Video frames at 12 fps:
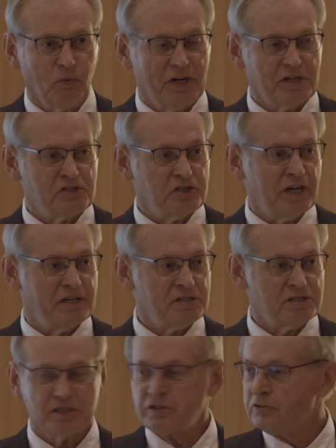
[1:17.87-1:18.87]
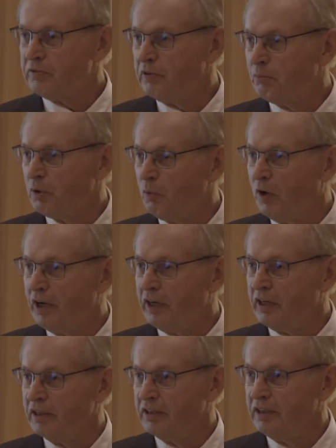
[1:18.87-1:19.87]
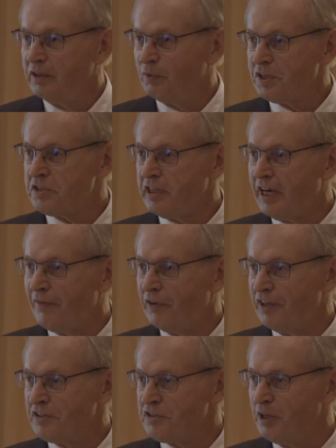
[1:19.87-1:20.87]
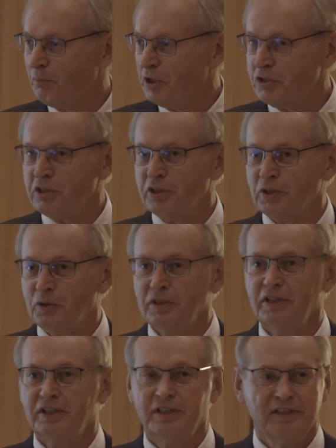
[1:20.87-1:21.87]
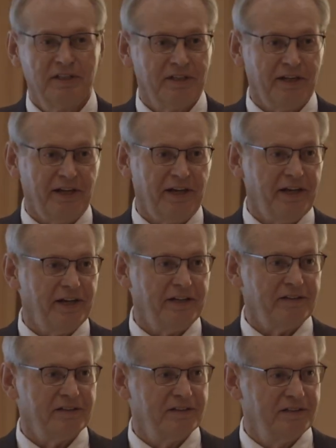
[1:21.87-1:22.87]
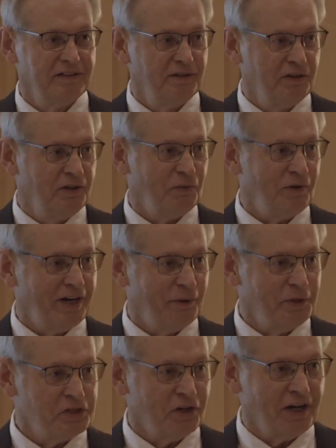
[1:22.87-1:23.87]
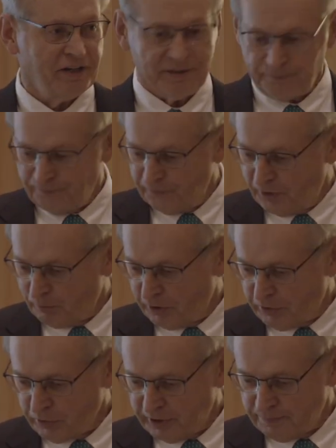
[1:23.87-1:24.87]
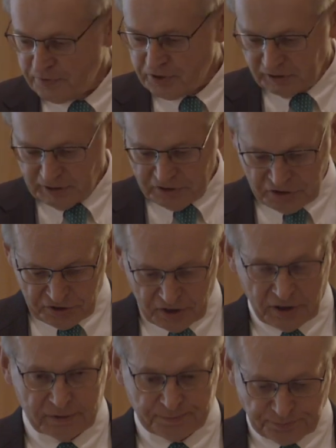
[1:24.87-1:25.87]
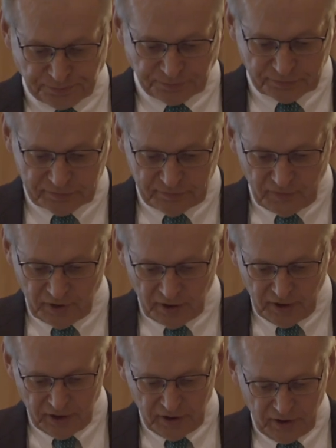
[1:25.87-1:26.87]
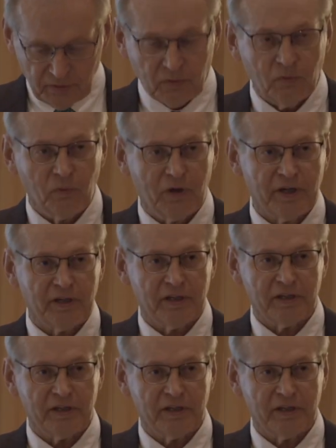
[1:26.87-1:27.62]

what is Genesis, number 1? What's the evidence, number 2? And why are we talking, number 3? So let's start. What